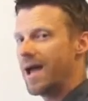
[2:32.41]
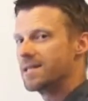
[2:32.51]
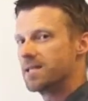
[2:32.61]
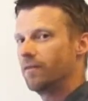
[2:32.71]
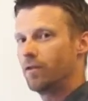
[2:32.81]

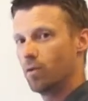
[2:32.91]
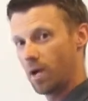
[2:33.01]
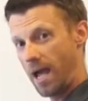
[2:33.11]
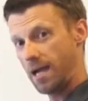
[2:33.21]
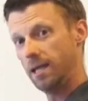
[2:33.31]
as if you
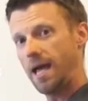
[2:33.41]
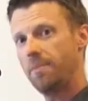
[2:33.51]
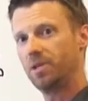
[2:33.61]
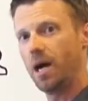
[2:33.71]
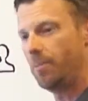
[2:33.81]
had a
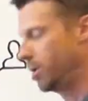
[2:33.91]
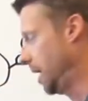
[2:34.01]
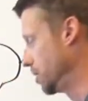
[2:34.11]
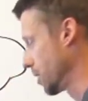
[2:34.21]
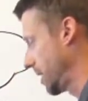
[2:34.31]
laptop
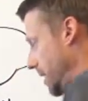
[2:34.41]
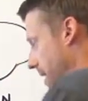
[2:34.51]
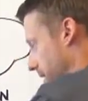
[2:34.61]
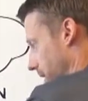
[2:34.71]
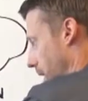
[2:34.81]
and you were
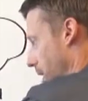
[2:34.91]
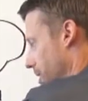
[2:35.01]
connected